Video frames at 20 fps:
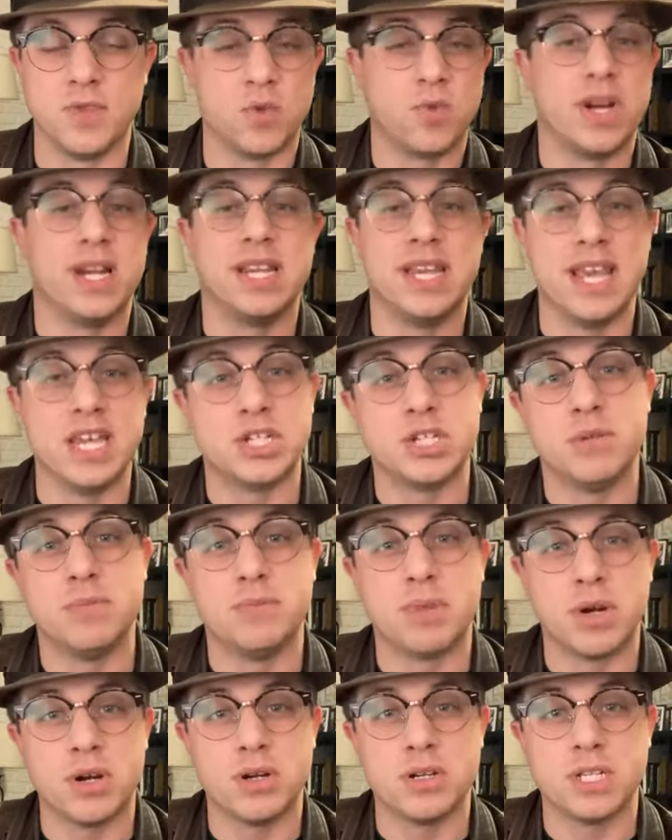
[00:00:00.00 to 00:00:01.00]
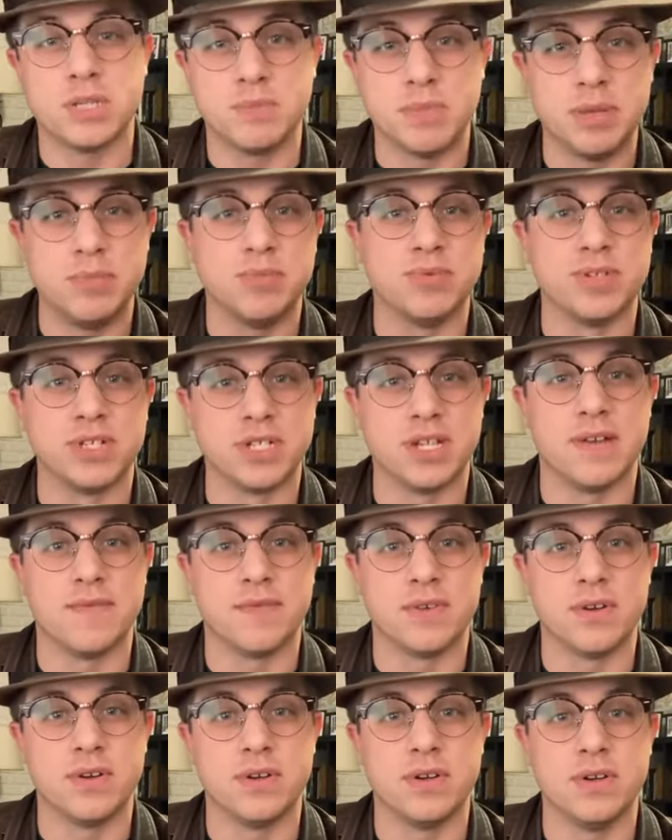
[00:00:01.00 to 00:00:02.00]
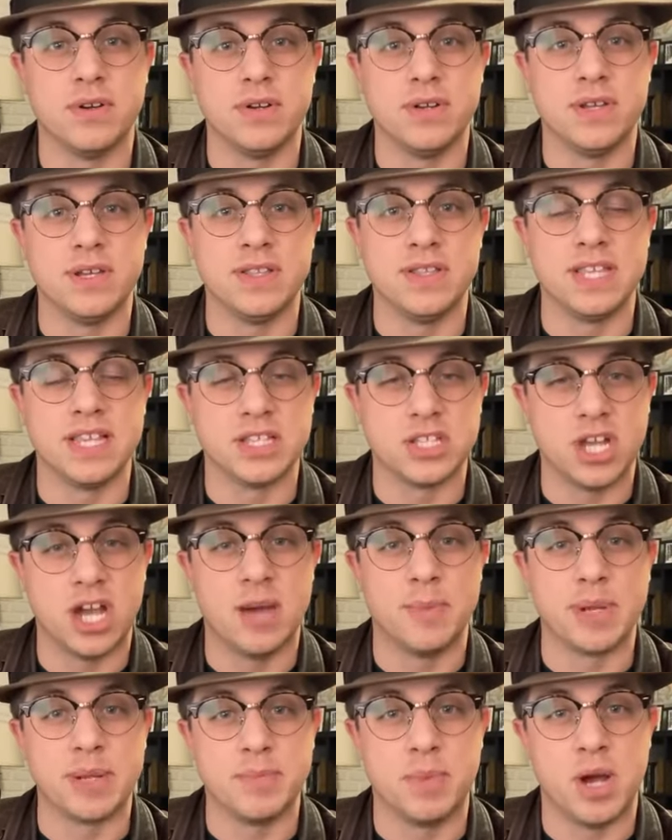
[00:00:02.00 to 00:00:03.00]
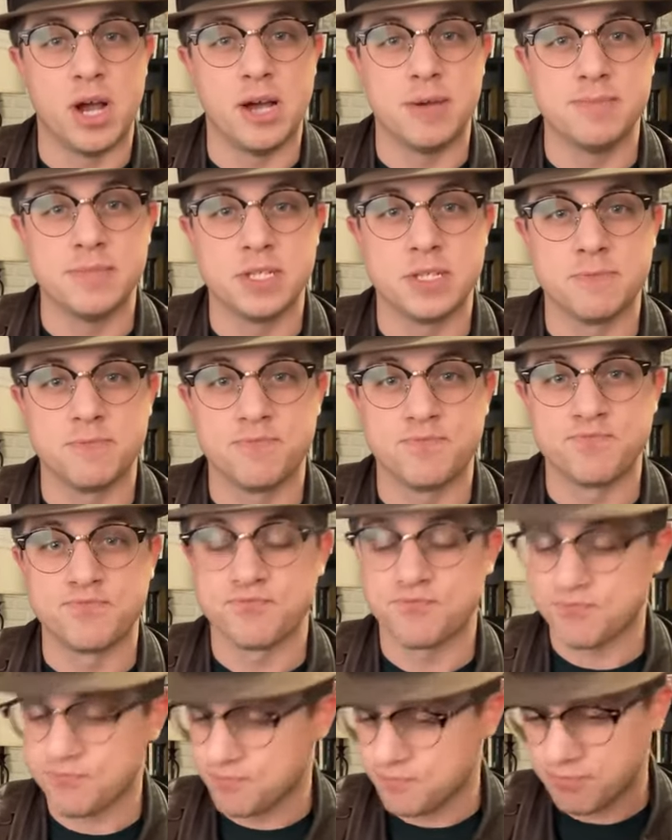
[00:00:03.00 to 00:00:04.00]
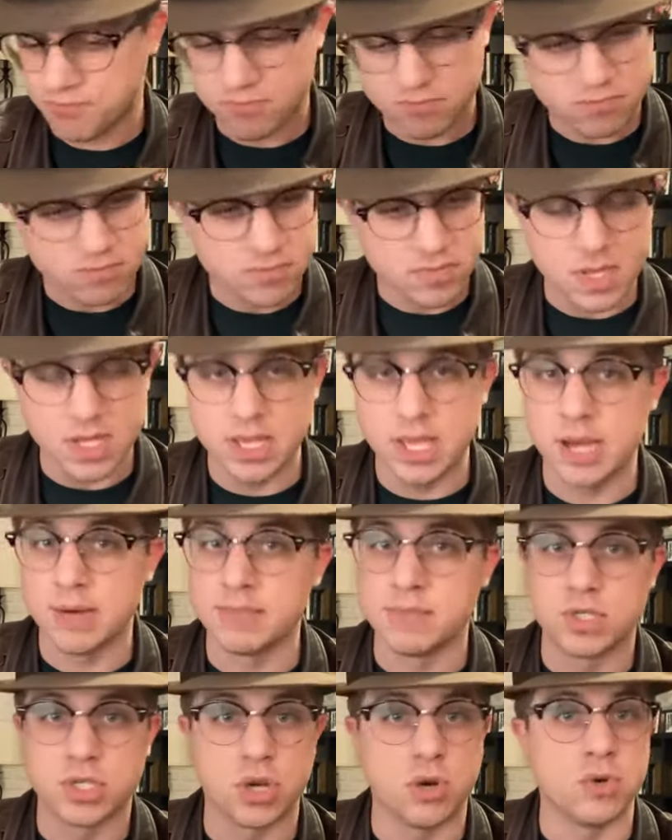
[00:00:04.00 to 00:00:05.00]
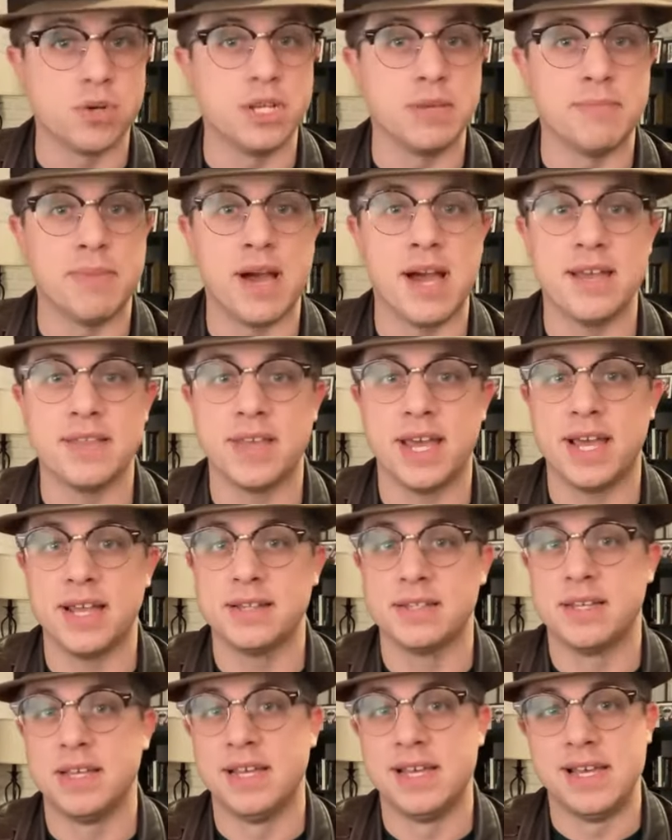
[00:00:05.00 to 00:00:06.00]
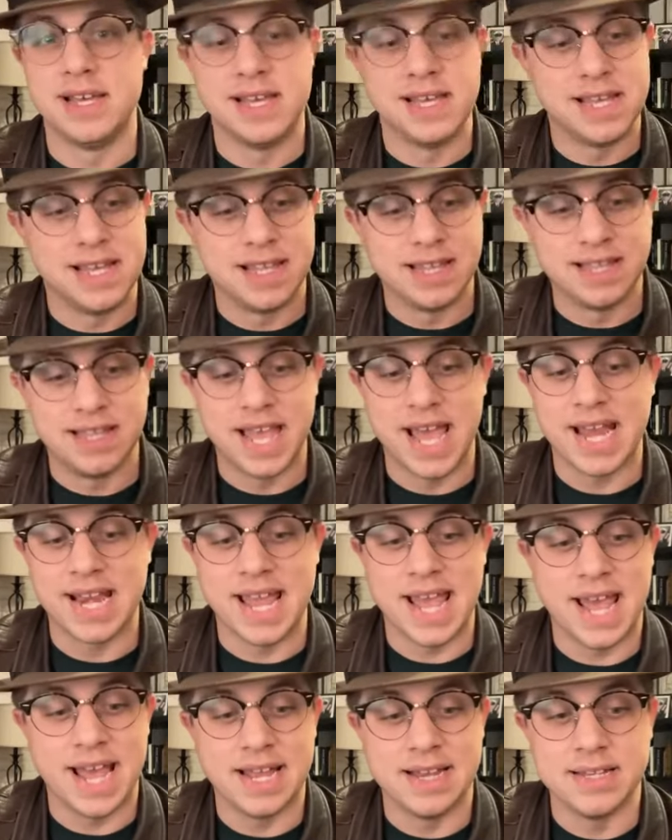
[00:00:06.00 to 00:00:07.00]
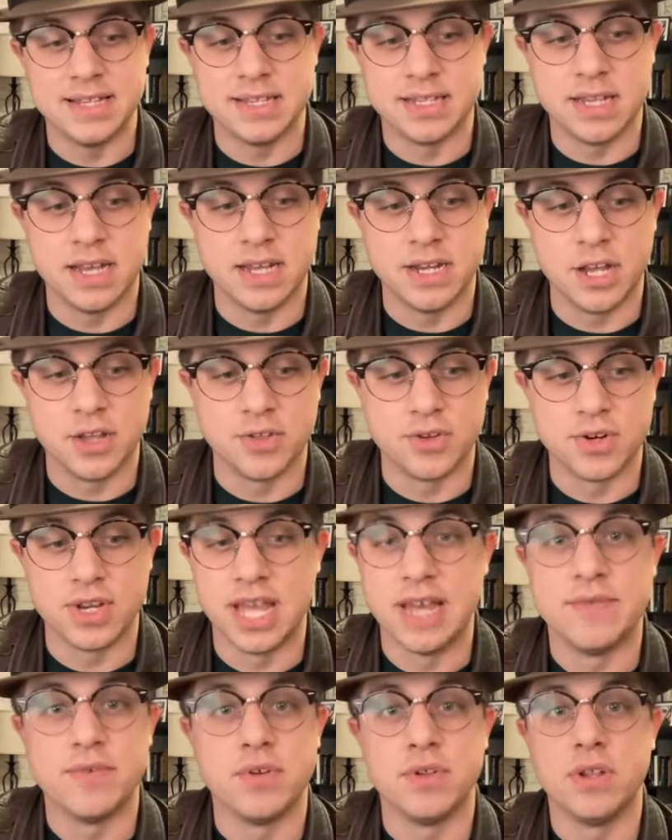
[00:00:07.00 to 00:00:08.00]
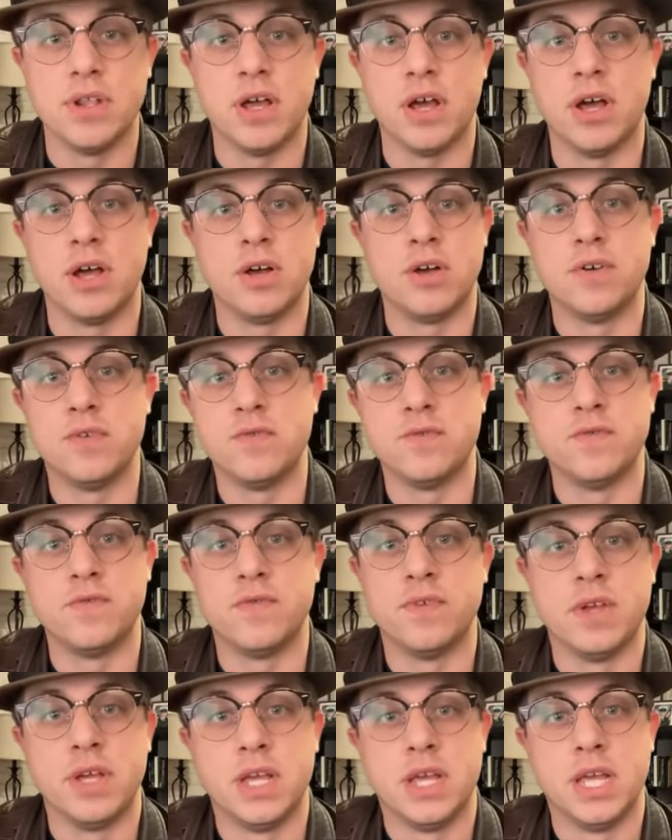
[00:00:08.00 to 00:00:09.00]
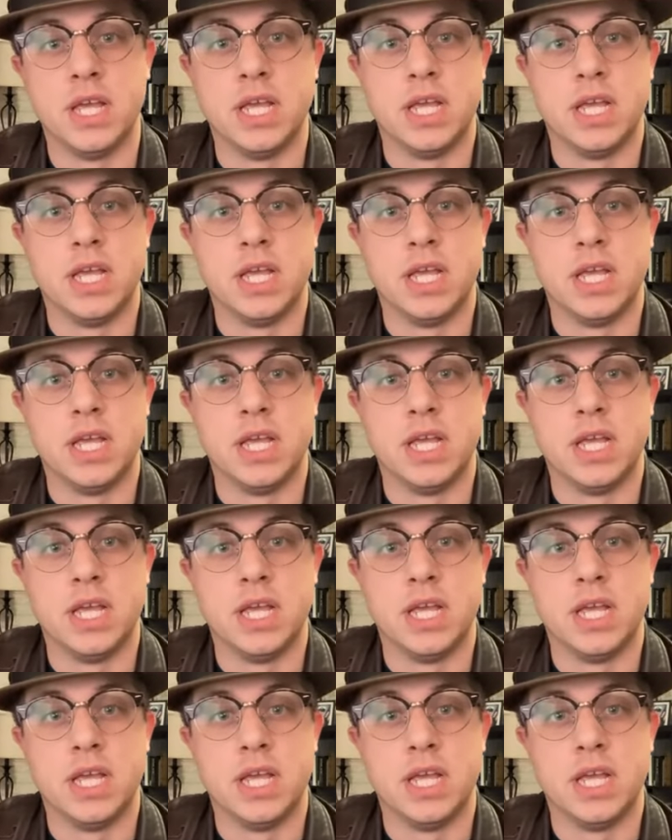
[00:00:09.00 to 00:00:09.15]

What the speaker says: radiation burns people suffered in the atomic bombs. Yep, totally buy that. That adds another level of